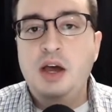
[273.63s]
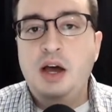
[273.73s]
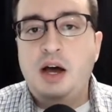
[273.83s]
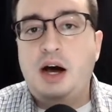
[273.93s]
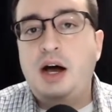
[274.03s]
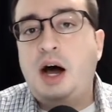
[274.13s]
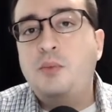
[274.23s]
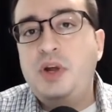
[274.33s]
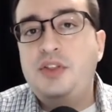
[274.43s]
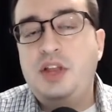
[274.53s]

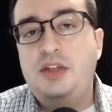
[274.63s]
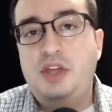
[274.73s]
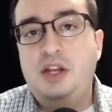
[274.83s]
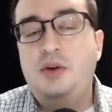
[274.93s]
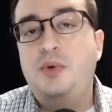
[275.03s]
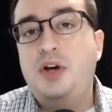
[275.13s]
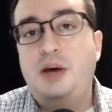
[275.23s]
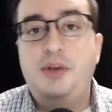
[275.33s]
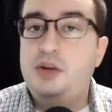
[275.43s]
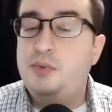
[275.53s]
On Wednesday, then, we'll
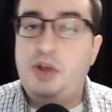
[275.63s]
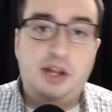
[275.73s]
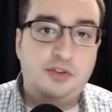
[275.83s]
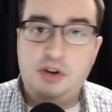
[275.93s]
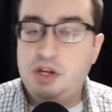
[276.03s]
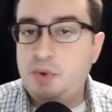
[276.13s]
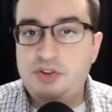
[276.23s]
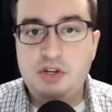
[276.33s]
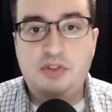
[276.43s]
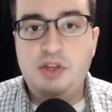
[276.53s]
come in, we'll answer any
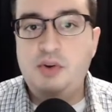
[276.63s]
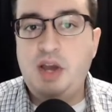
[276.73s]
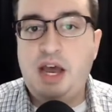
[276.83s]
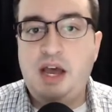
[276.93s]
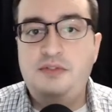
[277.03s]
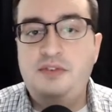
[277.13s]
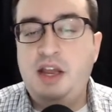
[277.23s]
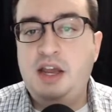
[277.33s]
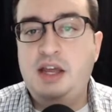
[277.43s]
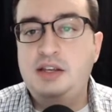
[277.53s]
questions that you have,
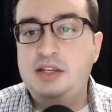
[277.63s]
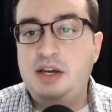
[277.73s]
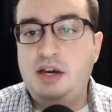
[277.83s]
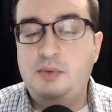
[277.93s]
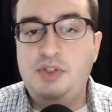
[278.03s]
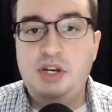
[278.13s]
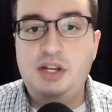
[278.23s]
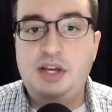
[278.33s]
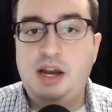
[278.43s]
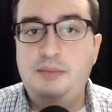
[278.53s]
and with
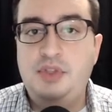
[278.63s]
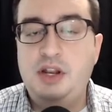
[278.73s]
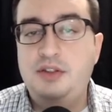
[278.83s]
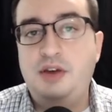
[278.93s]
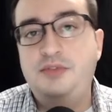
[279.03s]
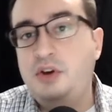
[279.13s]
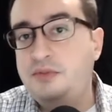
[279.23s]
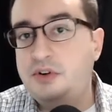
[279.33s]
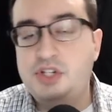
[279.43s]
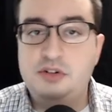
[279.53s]
any time that is left
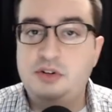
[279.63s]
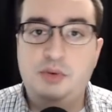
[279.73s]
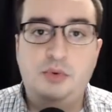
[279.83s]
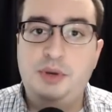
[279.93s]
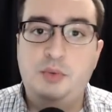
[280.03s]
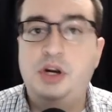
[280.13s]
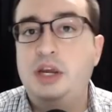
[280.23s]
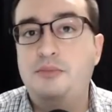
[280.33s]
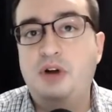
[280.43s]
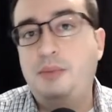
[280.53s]
over, generally we'll be
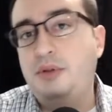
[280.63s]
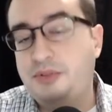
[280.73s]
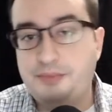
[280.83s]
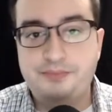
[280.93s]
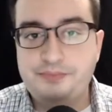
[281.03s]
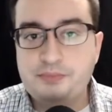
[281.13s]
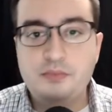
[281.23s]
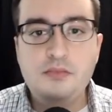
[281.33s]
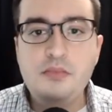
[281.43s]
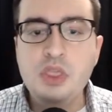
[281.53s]
working problems.
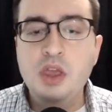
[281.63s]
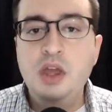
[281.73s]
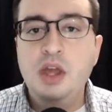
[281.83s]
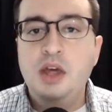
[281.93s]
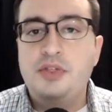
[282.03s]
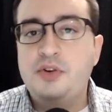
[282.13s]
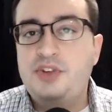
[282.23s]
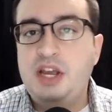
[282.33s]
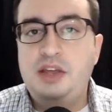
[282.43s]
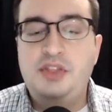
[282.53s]

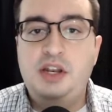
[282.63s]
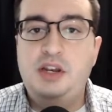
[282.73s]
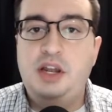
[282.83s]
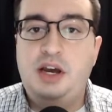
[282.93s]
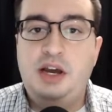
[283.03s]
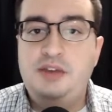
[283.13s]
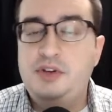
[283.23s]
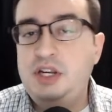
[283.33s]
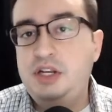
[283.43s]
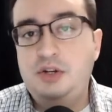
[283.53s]
Thursday, then, if
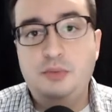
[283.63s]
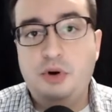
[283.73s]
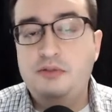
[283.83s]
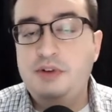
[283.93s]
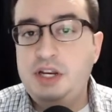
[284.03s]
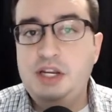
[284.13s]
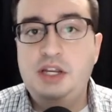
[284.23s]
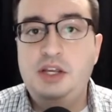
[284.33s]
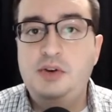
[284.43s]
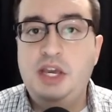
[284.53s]
you need to do more
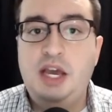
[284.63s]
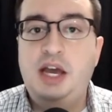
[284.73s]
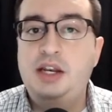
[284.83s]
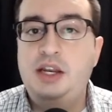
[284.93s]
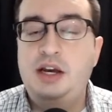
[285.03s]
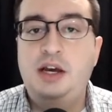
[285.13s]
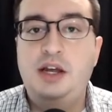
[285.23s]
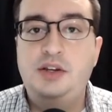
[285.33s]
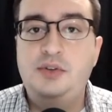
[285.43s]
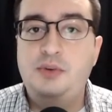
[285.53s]
reading, you can
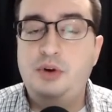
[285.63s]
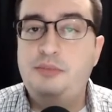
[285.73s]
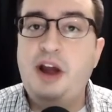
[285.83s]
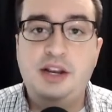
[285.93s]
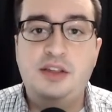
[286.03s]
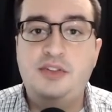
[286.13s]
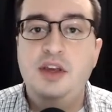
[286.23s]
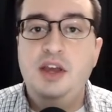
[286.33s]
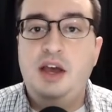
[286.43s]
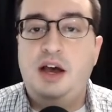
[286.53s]
do some more practice.
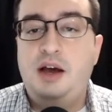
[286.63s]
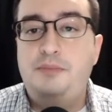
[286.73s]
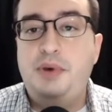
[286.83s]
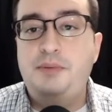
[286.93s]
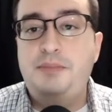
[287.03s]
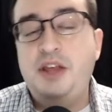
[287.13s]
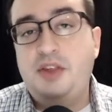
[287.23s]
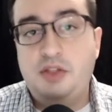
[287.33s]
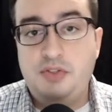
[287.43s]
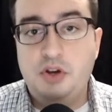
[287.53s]
But
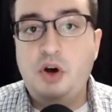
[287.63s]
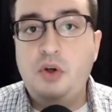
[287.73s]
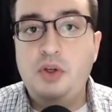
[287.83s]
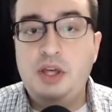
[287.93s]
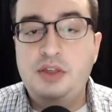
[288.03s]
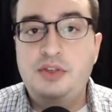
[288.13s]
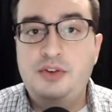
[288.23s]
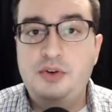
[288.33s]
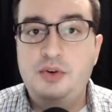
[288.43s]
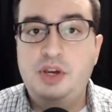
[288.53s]
basically, the goal is
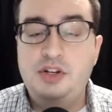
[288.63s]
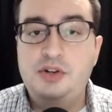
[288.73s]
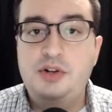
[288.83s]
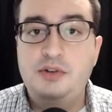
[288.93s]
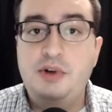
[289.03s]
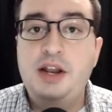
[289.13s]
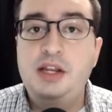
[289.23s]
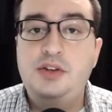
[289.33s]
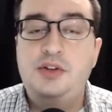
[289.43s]
to get ready